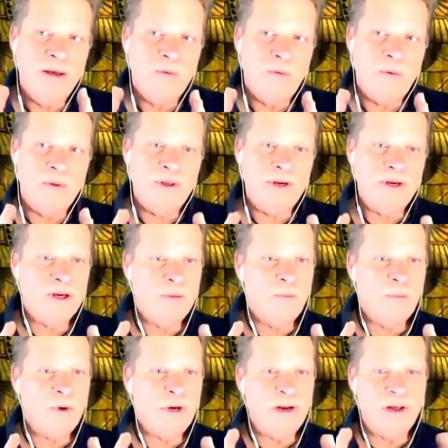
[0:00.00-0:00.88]
Well, the little
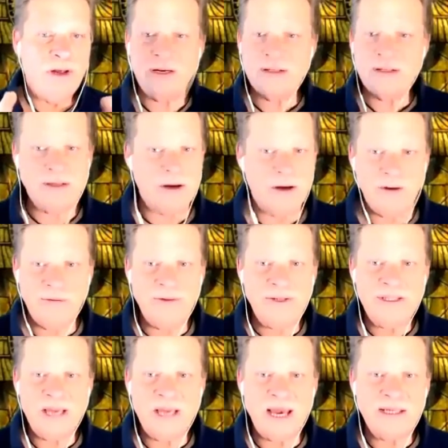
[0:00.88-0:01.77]
boy lost all of
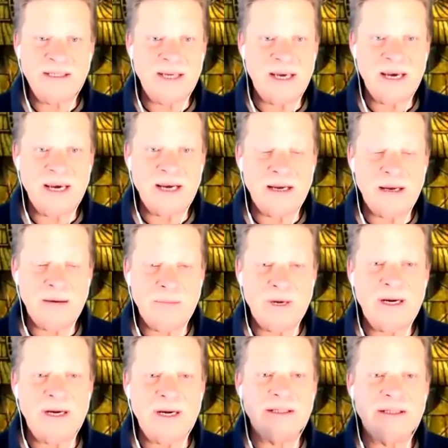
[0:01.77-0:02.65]
his anxiety,
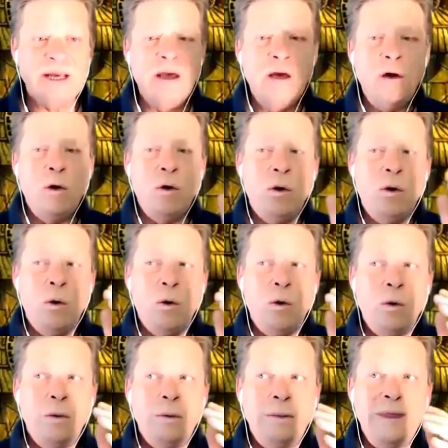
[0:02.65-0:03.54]
because
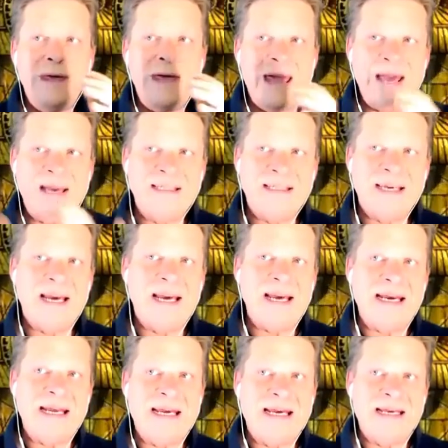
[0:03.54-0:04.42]
the
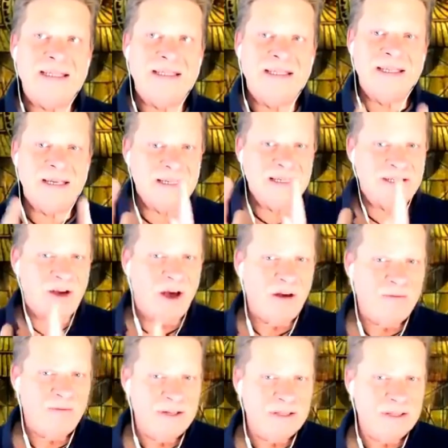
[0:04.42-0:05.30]
anxiety is that he's
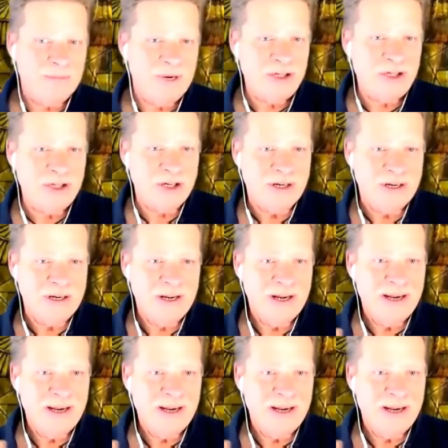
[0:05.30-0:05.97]
off his mission.